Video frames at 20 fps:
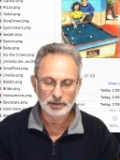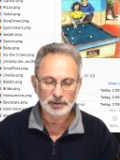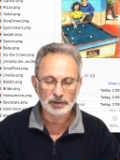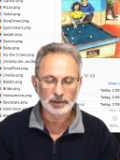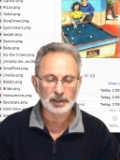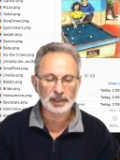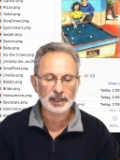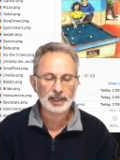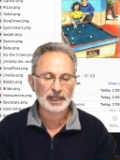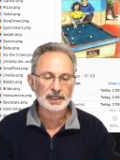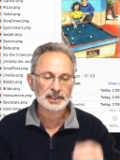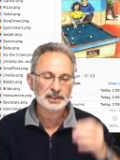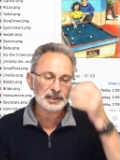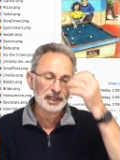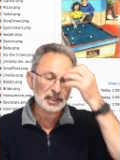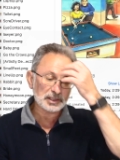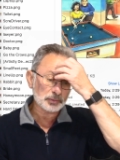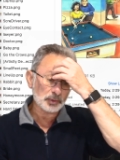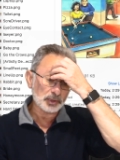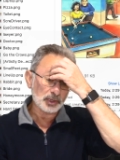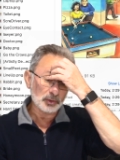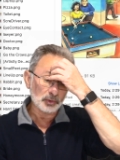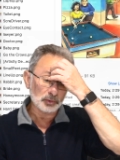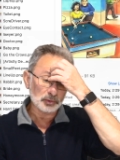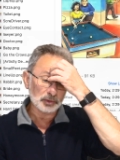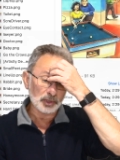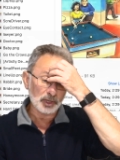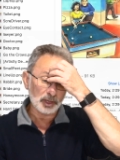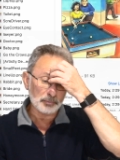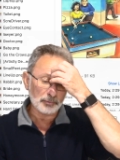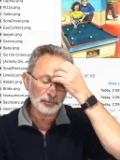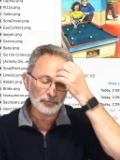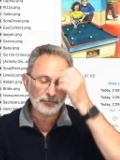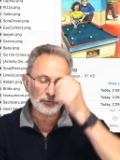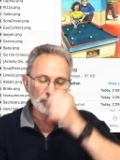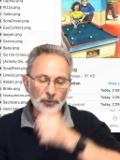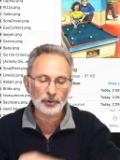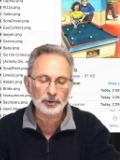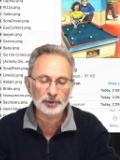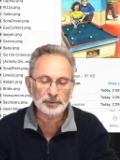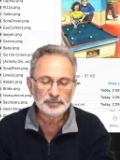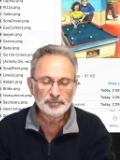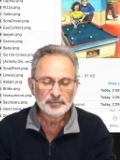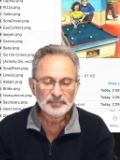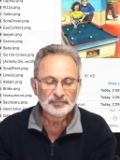Okay, so that's what it looked like before.